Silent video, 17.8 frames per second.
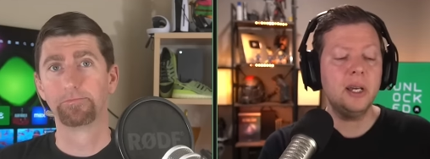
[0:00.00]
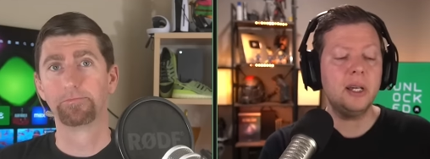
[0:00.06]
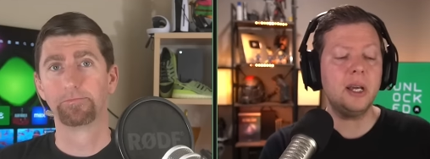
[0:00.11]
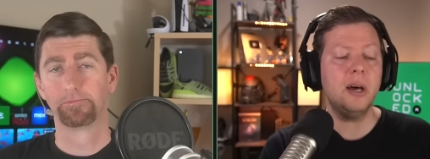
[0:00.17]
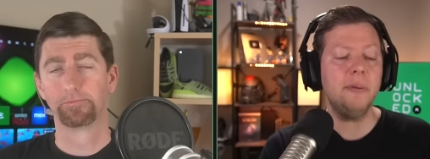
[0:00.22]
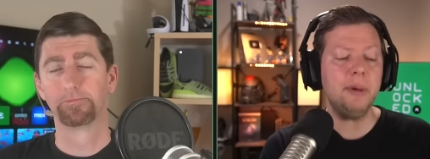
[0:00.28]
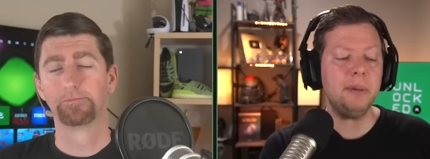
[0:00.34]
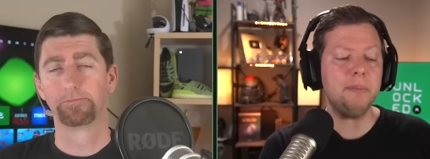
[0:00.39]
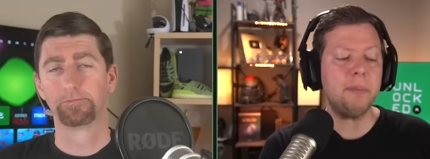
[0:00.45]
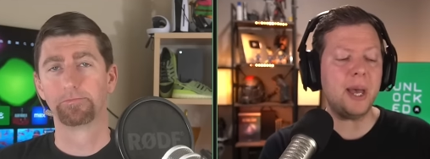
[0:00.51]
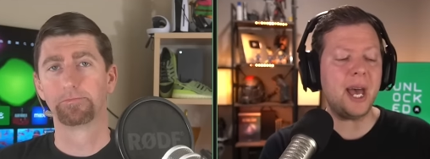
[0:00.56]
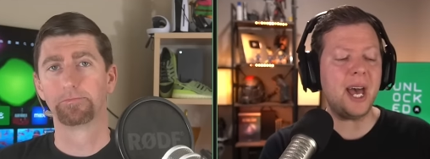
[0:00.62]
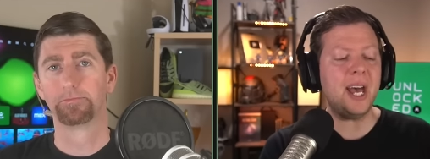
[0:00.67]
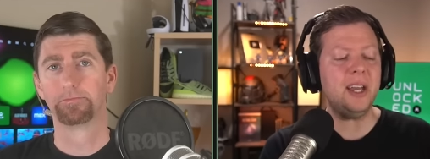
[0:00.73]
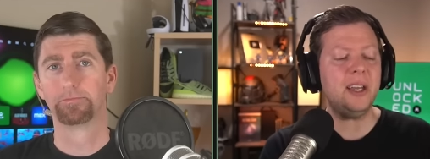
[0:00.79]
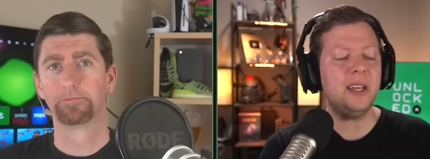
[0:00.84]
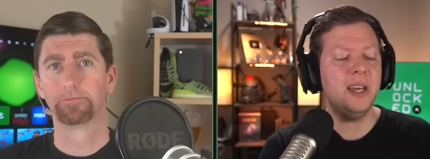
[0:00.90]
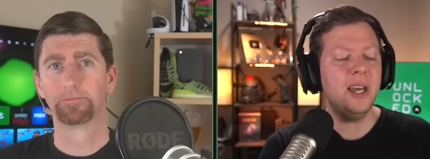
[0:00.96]
Speaker 1: Coming
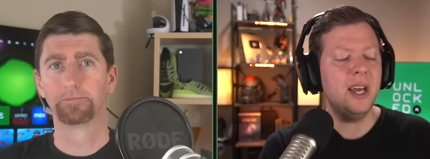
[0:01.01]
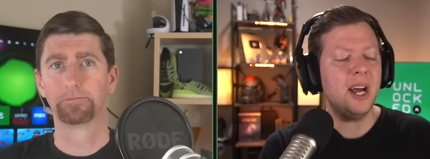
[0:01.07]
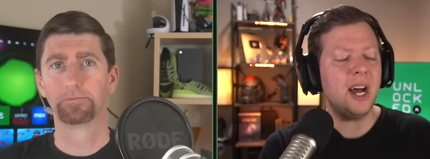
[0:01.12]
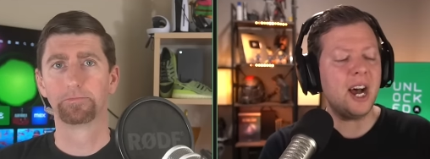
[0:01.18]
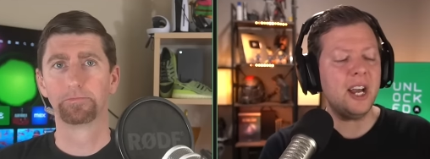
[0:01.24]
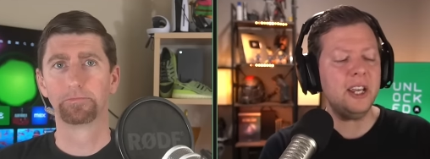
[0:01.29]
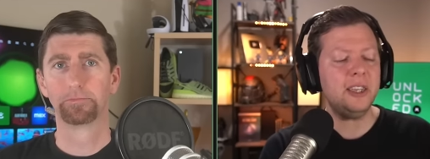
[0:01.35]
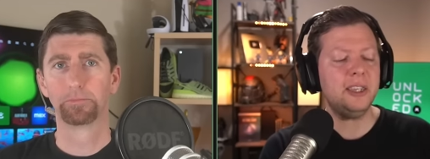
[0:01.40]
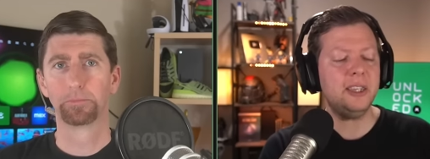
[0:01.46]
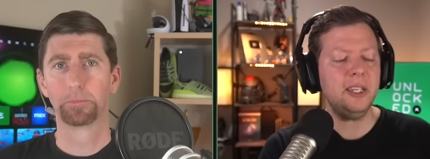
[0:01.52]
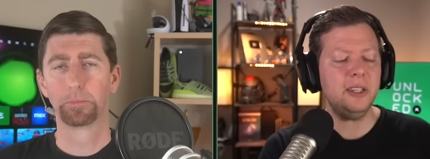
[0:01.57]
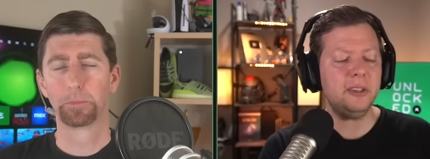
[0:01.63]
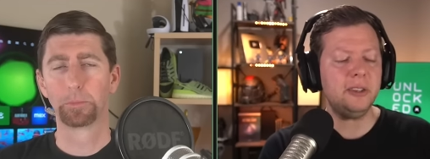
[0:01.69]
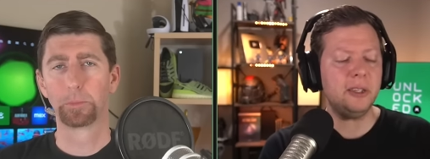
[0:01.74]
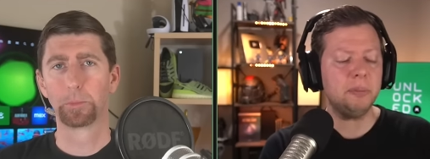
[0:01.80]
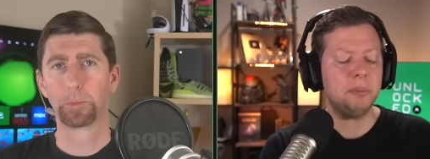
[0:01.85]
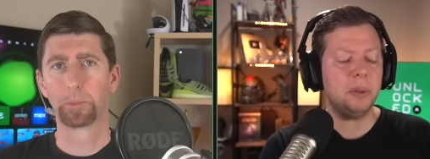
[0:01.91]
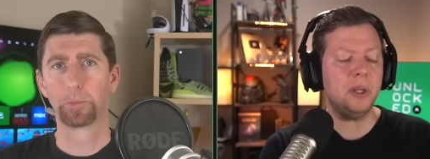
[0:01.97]
back, I
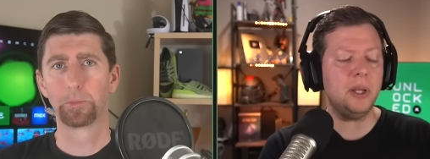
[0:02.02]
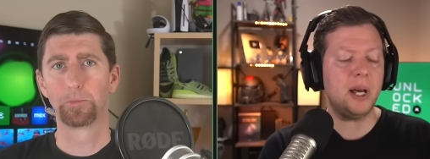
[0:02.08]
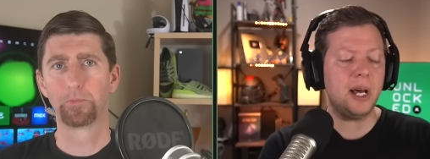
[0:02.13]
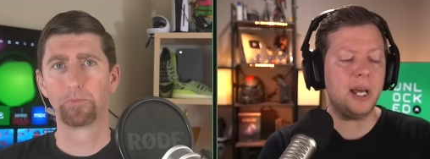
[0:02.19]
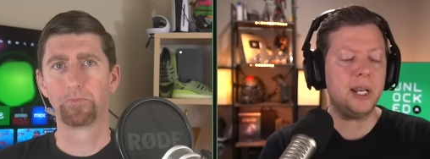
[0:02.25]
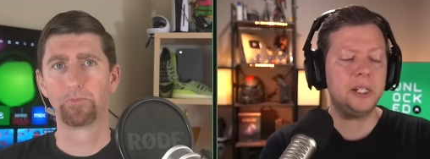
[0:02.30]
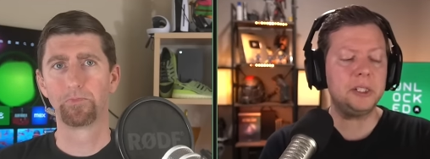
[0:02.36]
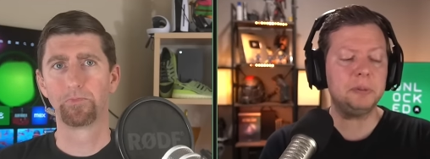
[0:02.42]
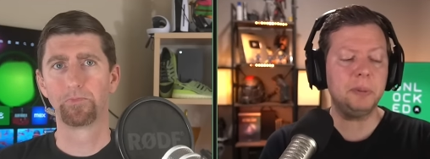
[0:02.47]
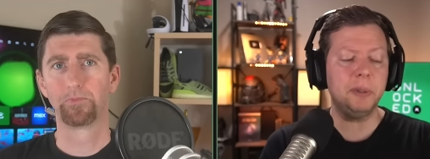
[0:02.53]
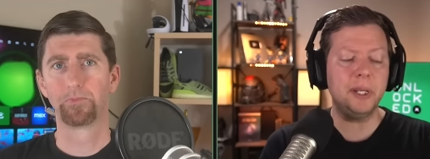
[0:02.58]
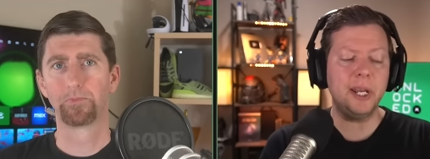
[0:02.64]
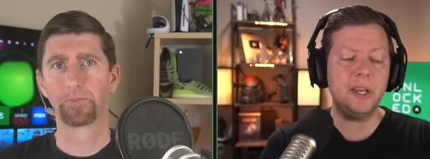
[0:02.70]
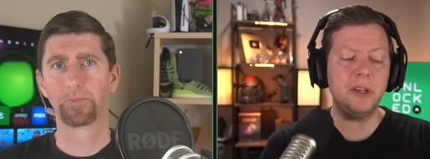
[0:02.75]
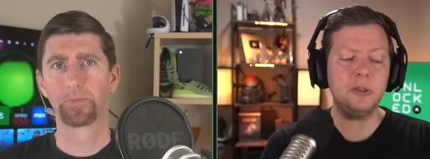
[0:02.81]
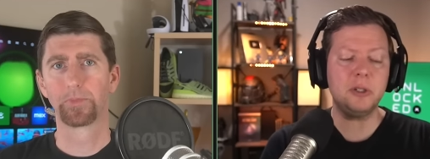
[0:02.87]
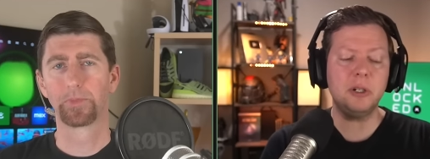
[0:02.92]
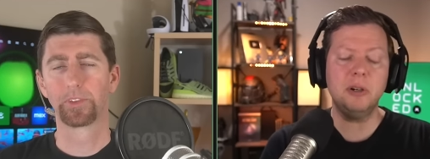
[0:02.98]
think the plot
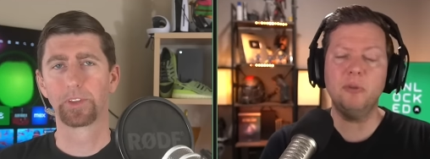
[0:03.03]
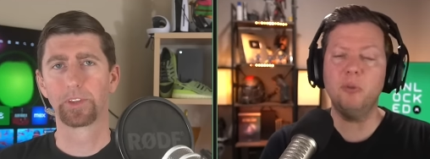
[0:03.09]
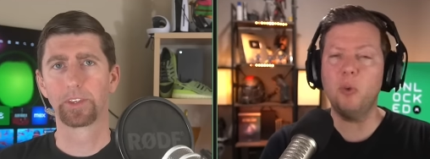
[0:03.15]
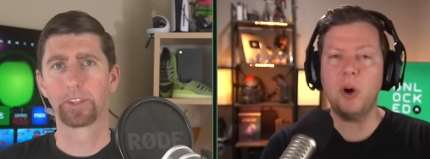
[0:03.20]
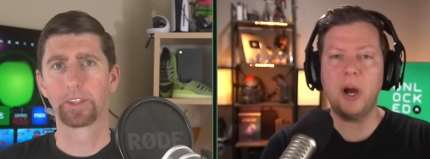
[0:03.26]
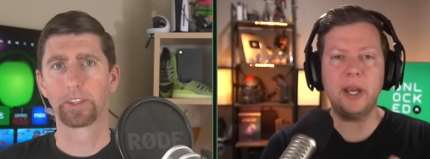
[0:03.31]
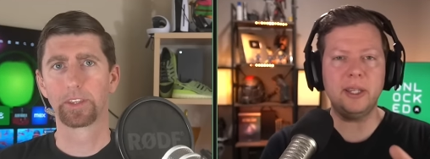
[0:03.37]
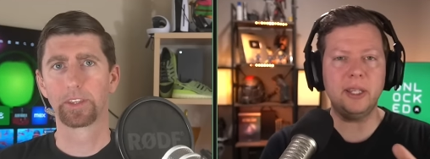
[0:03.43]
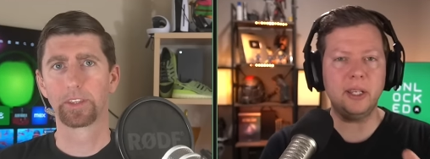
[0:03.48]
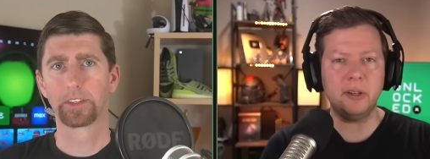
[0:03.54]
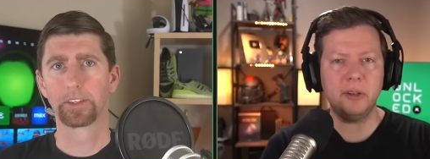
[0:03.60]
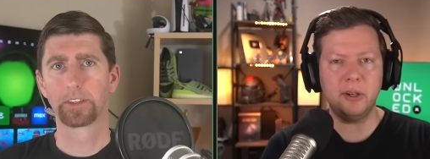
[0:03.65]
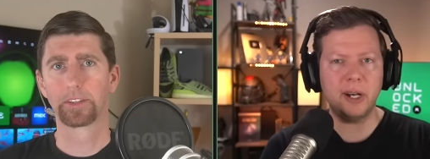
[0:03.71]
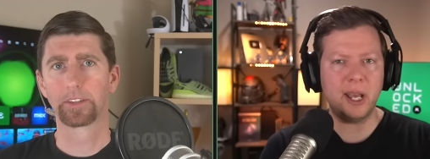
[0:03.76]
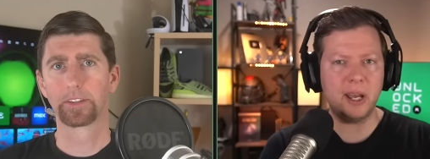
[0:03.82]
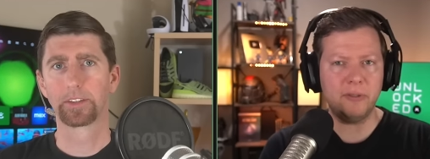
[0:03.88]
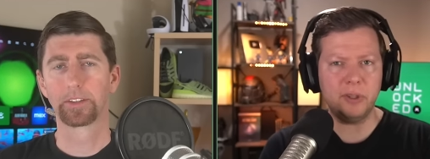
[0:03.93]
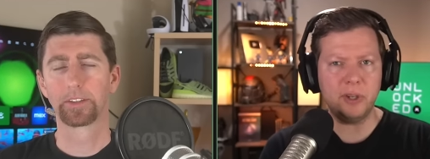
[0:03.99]
explanation of why they
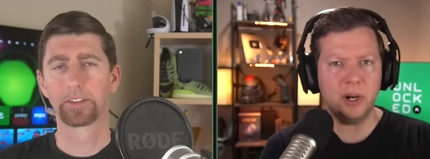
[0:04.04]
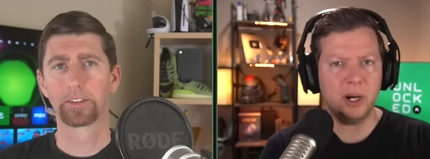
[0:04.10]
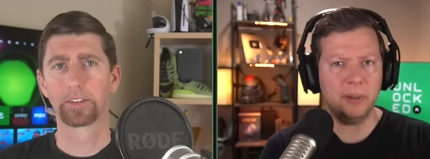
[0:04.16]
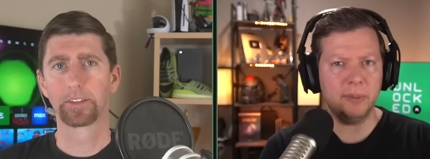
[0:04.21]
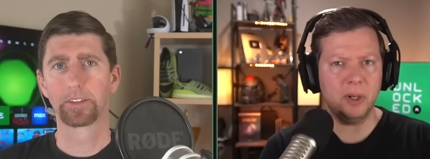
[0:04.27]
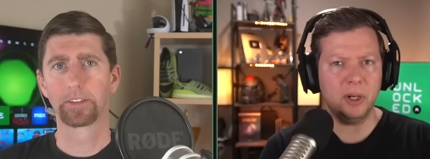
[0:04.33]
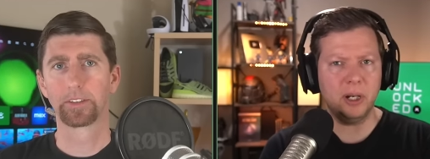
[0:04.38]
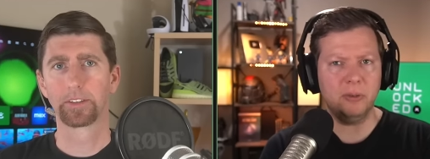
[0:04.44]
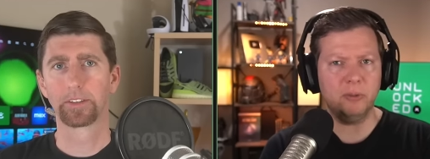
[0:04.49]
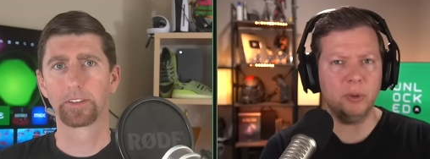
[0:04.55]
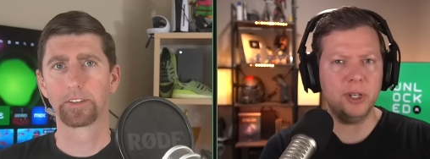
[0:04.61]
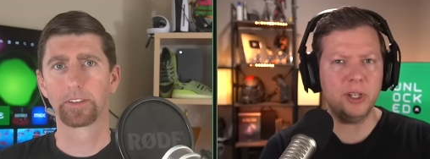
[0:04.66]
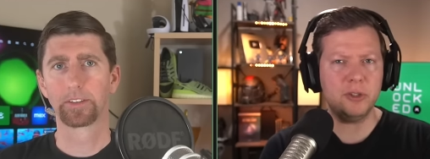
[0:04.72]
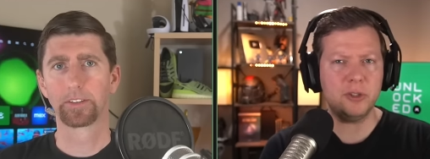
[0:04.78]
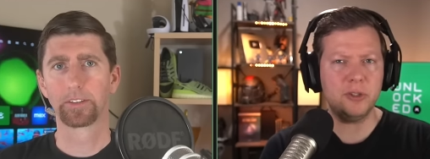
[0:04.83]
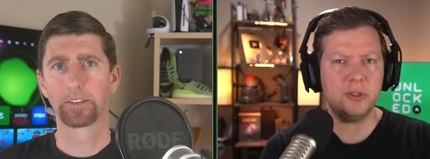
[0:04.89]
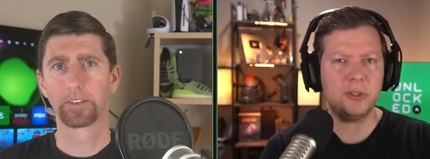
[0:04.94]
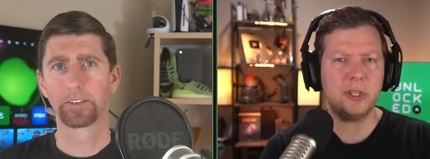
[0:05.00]
couldn't have the armor on
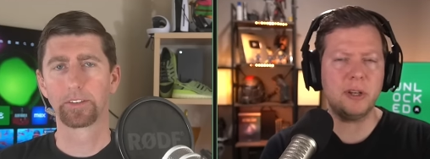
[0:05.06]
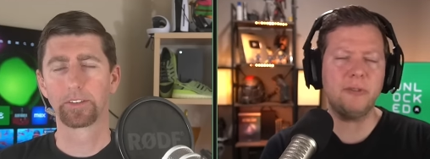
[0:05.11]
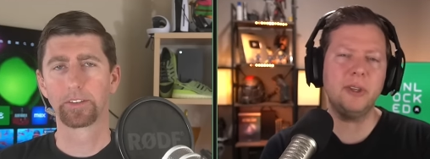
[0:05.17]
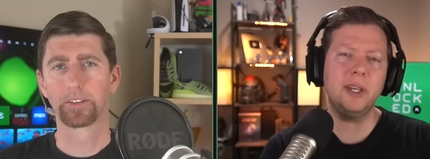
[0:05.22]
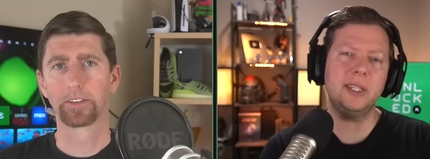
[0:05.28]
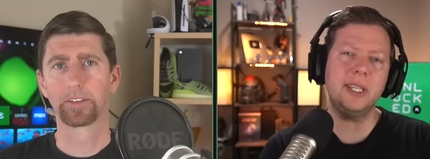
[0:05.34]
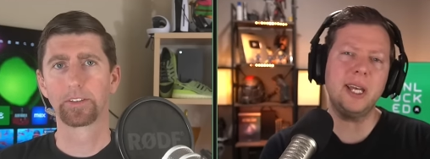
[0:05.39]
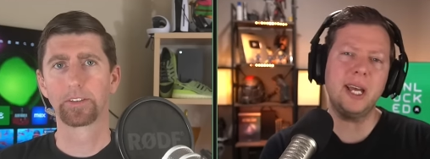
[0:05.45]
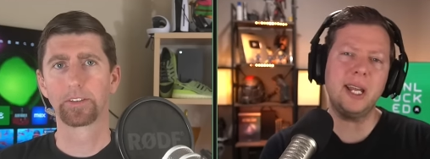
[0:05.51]
Reach and stuff like